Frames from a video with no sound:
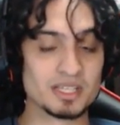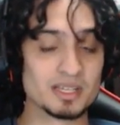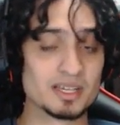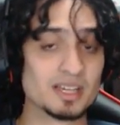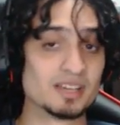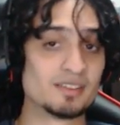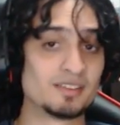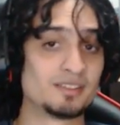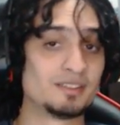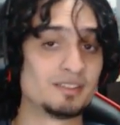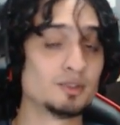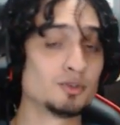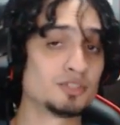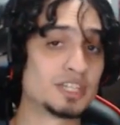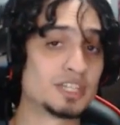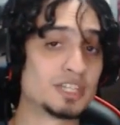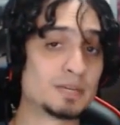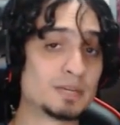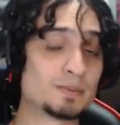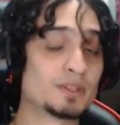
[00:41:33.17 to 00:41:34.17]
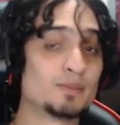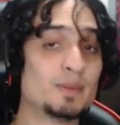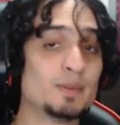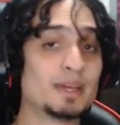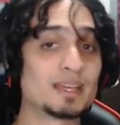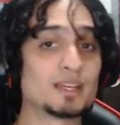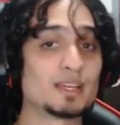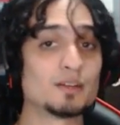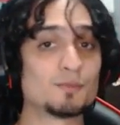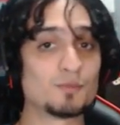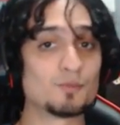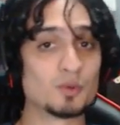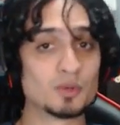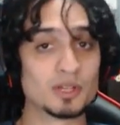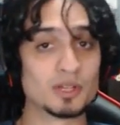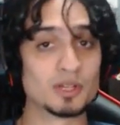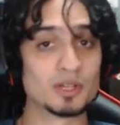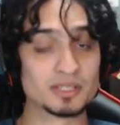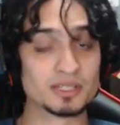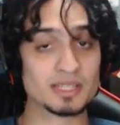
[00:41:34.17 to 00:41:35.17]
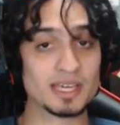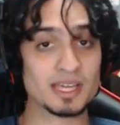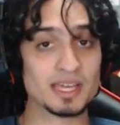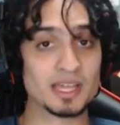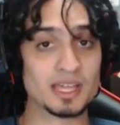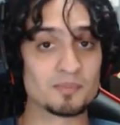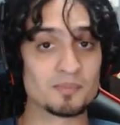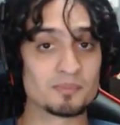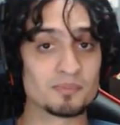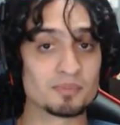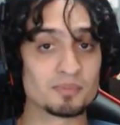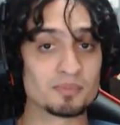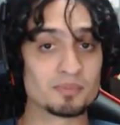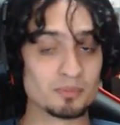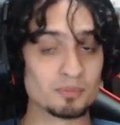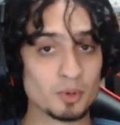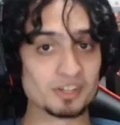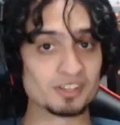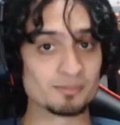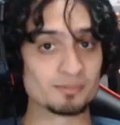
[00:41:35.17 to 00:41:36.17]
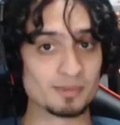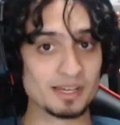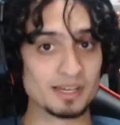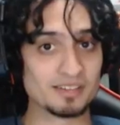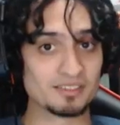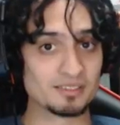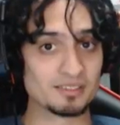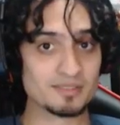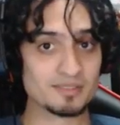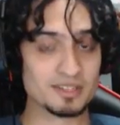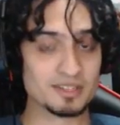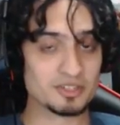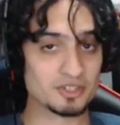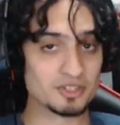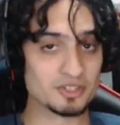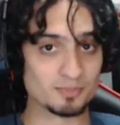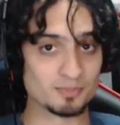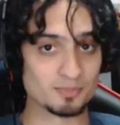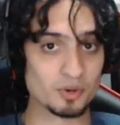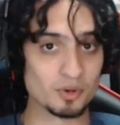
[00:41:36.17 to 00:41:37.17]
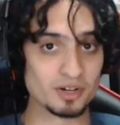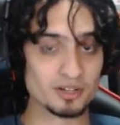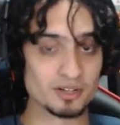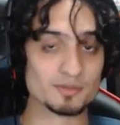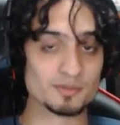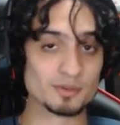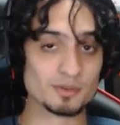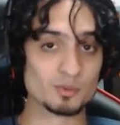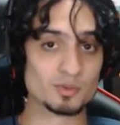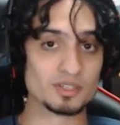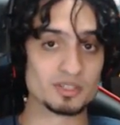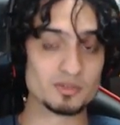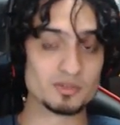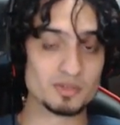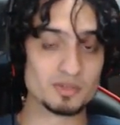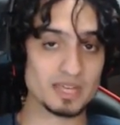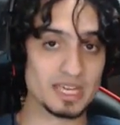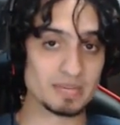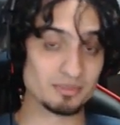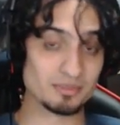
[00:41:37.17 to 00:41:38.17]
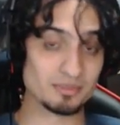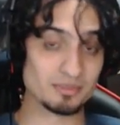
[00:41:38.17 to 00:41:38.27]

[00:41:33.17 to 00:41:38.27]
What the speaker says: Still cheaper than making a full-on game, but more expensive than just porting over Wii U games,